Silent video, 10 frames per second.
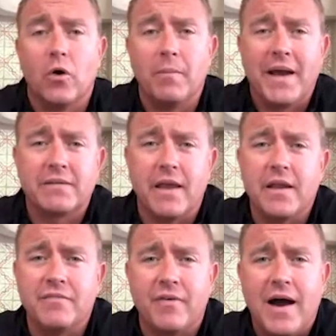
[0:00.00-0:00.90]
going back to
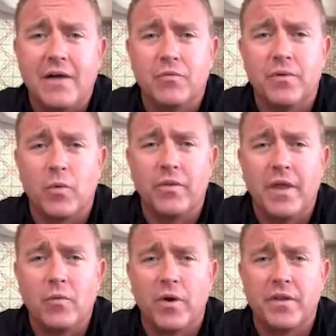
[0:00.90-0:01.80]
85 when
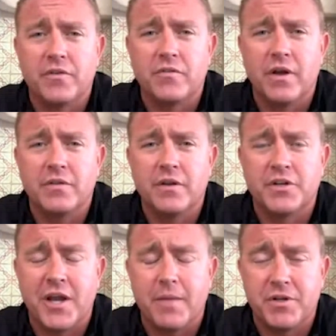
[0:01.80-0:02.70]
they won the
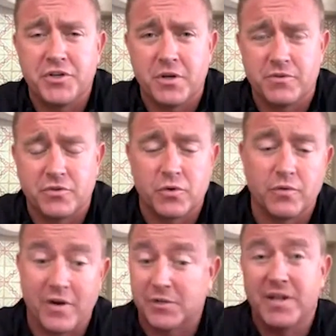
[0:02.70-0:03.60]
championship as a true
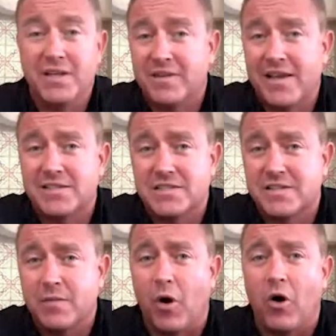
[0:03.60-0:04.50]
freshman. He takes his
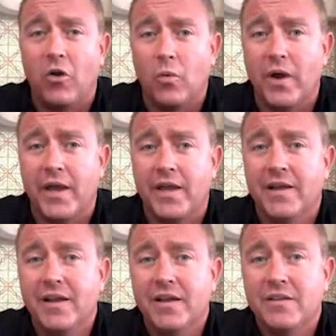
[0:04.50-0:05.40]
team all the way
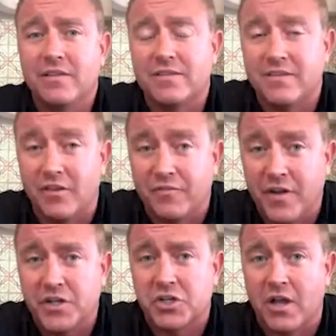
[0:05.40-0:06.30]
to the
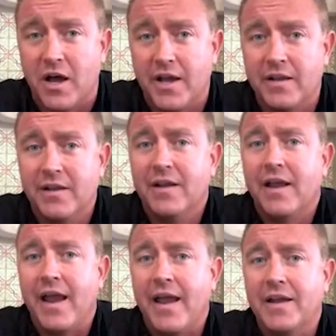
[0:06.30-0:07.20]
finish line
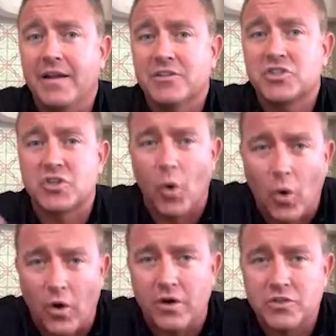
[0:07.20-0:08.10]
and
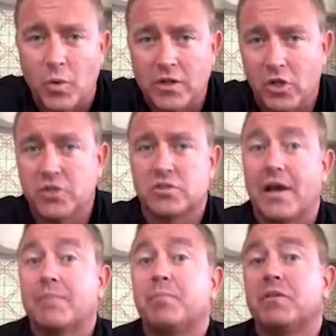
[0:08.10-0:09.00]
scores what looks
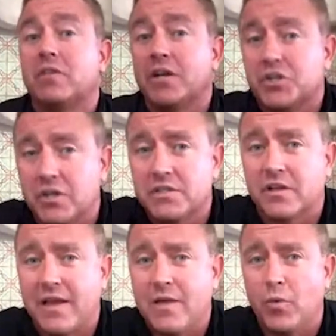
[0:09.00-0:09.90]
like potentially is
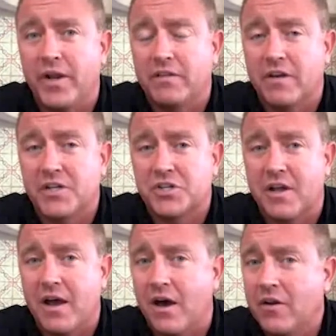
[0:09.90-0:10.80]
a game-winning
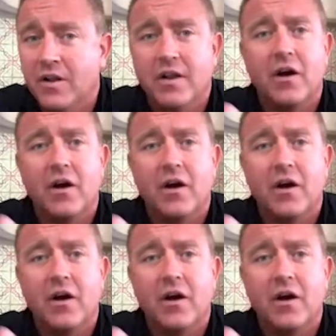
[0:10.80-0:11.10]
touchdown.